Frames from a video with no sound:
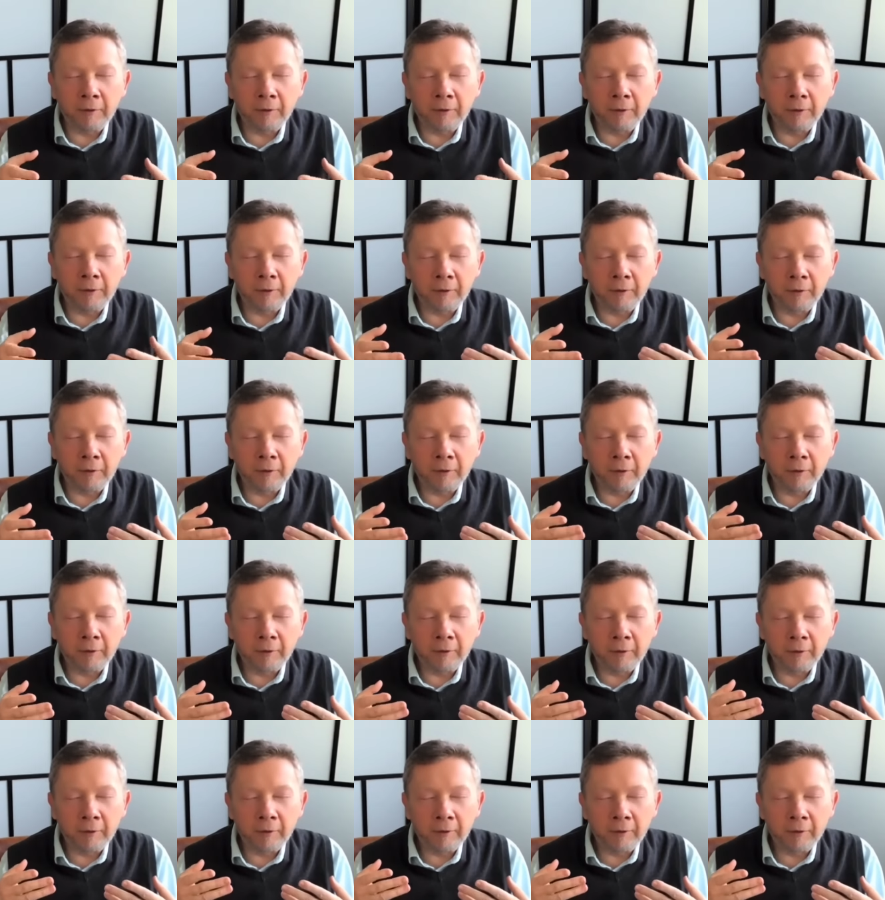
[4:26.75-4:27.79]

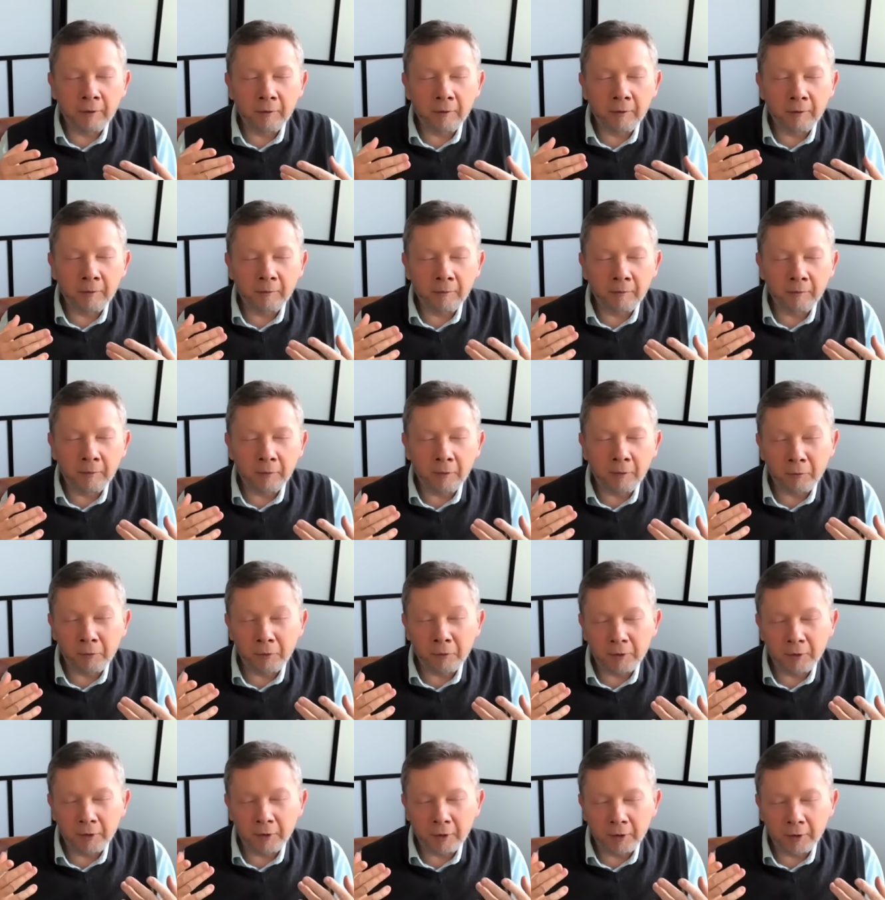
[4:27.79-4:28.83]

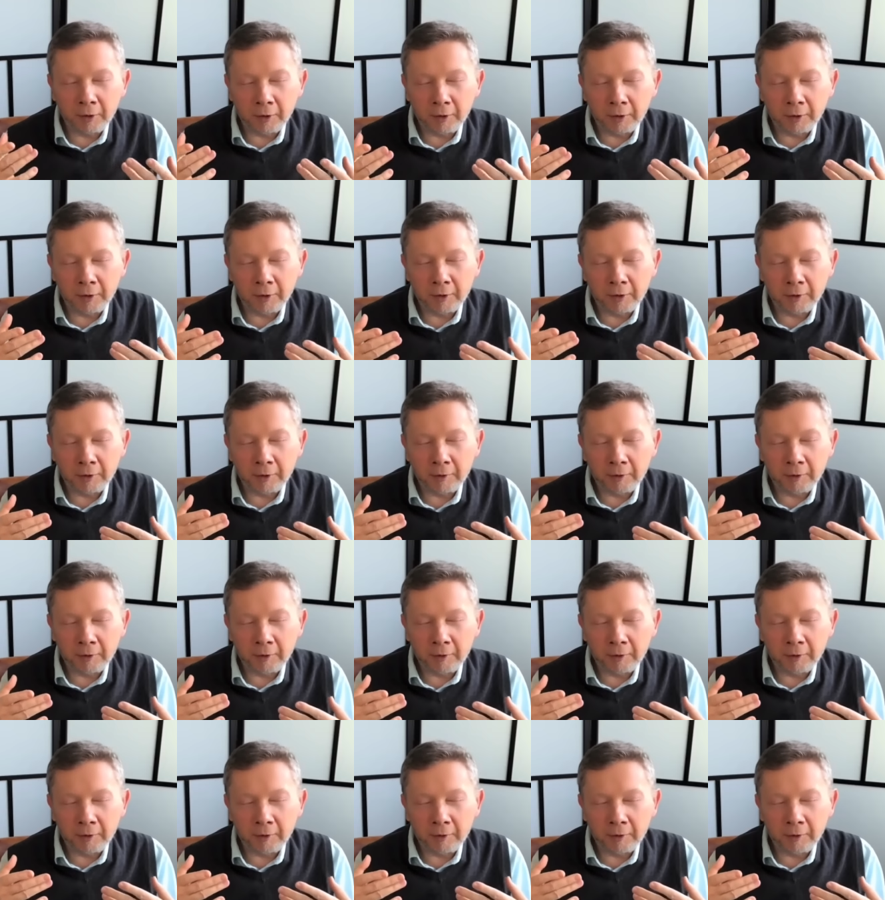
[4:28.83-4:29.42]
No one is speaking in this clip.